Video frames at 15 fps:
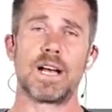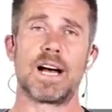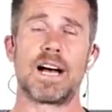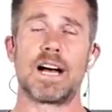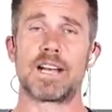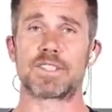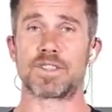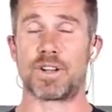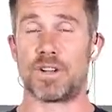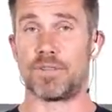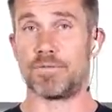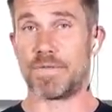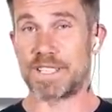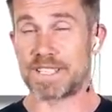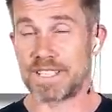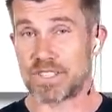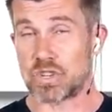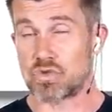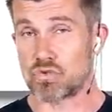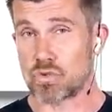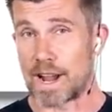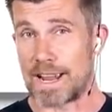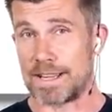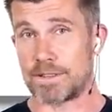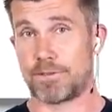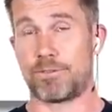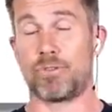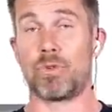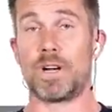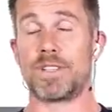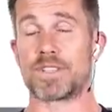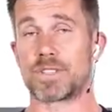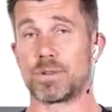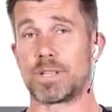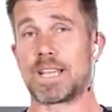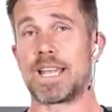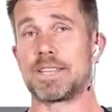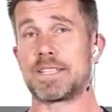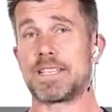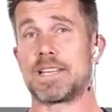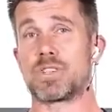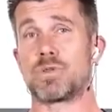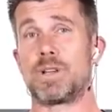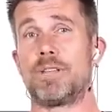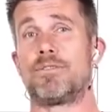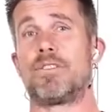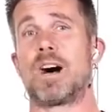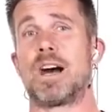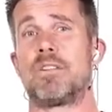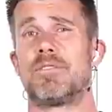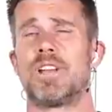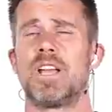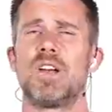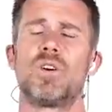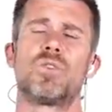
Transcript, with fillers: Uh, so this is great for installing our D R twenty-five.